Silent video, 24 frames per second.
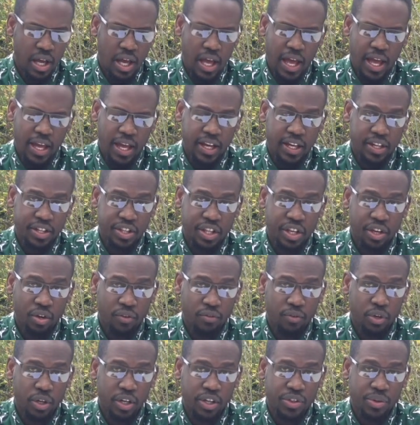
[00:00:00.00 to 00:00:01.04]
I can think of
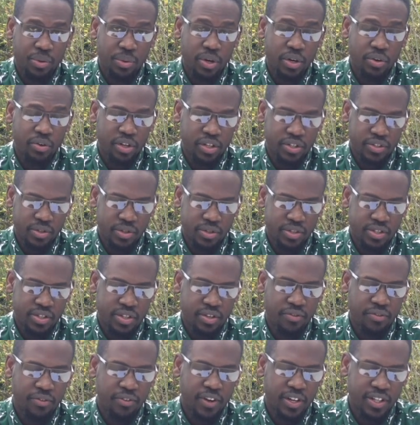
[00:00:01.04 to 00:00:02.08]
only three reasons. The
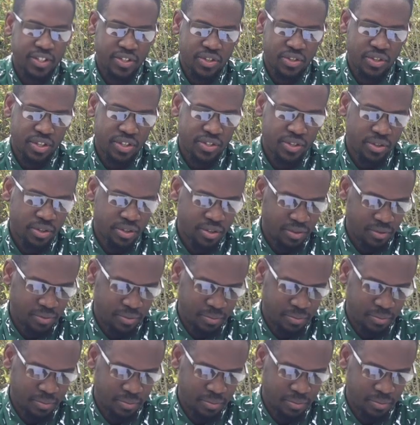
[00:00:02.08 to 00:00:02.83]
first reason